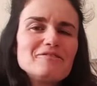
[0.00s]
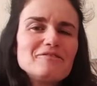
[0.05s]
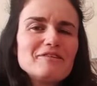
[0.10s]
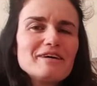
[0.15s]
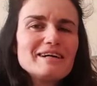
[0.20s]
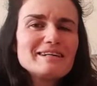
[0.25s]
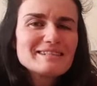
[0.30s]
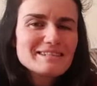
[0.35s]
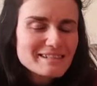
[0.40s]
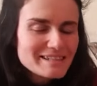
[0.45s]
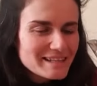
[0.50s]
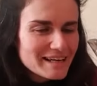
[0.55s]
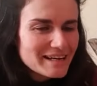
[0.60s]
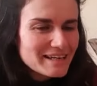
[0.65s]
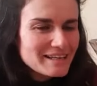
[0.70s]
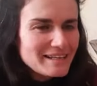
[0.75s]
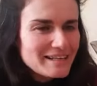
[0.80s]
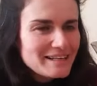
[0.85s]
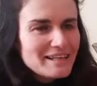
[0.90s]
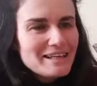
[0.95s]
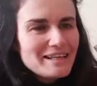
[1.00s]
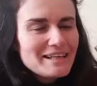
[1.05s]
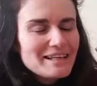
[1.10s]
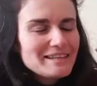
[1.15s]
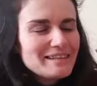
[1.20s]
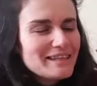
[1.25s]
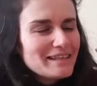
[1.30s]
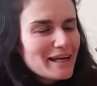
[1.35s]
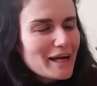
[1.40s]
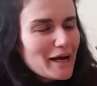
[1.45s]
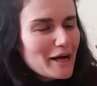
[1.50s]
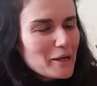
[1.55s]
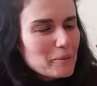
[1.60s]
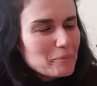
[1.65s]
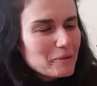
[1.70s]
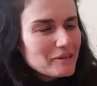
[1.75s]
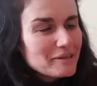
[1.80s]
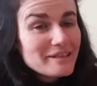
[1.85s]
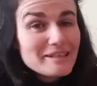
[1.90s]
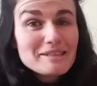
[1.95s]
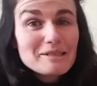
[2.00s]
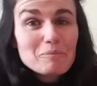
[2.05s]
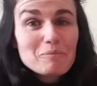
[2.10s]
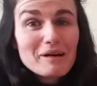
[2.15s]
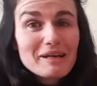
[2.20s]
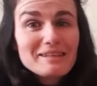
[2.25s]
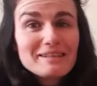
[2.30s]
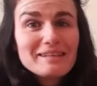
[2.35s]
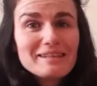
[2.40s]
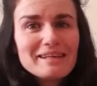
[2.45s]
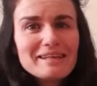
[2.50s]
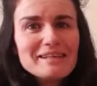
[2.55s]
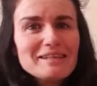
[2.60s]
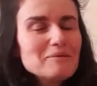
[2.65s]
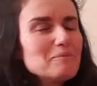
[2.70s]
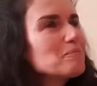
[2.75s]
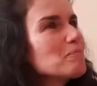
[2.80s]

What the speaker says: Fest that I participated in,